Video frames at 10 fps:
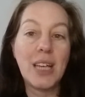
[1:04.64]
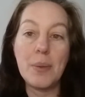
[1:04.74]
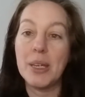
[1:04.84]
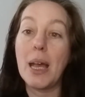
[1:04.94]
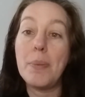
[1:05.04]
time
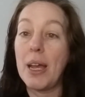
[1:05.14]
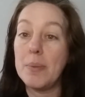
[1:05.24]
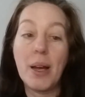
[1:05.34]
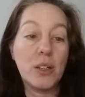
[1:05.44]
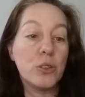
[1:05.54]
you get paid
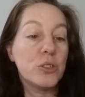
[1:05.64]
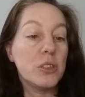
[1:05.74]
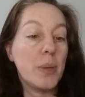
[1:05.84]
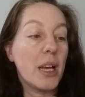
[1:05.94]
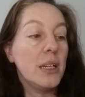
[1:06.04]
by a
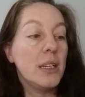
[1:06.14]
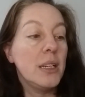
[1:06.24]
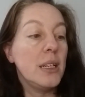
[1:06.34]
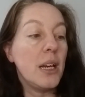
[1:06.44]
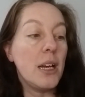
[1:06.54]
customer.
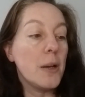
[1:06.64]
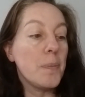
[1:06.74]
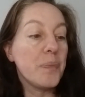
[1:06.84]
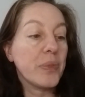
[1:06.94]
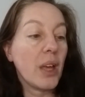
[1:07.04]

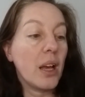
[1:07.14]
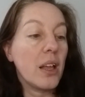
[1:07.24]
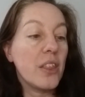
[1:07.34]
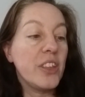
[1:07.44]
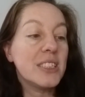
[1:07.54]

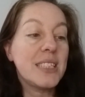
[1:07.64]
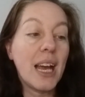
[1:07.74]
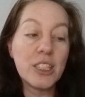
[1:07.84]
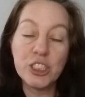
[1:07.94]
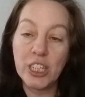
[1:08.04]
The
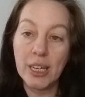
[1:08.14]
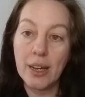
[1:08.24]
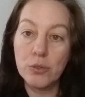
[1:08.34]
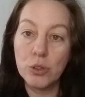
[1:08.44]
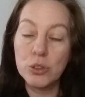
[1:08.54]
tax
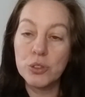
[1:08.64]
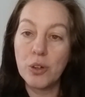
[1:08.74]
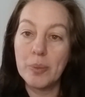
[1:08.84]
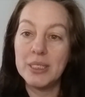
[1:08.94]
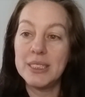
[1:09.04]
year runs
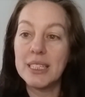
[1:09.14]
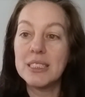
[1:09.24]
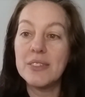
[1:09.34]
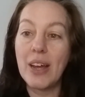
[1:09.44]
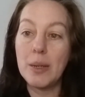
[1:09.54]
from the
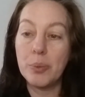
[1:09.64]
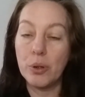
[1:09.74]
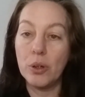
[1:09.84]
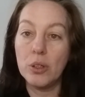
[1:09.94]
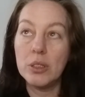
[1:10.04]
6th of
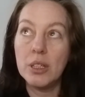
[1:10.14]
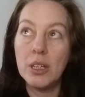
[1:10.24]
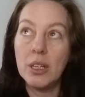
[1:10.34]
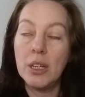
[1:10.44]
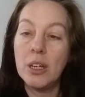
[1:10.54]
April
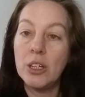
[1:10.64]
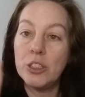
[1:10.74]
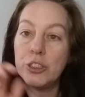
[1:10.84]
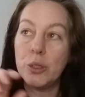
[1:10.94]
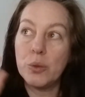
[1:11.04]

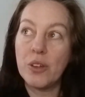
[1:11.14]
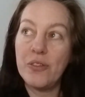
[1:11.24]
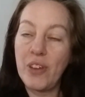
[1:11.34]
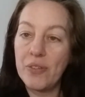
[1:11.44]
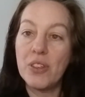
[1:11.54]
to the
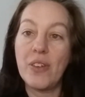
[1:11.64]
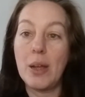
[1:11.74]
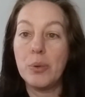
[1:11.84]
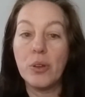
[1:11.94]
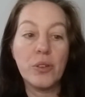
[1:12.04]
5th of
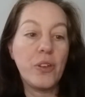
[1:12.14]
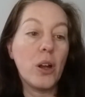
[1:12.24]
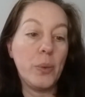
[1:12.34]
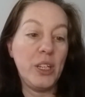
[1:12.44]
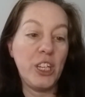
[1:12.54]
April the
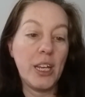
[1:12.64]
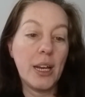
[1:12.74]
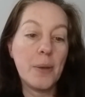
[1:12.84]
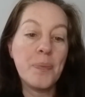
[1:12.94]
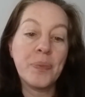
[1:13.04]
following year.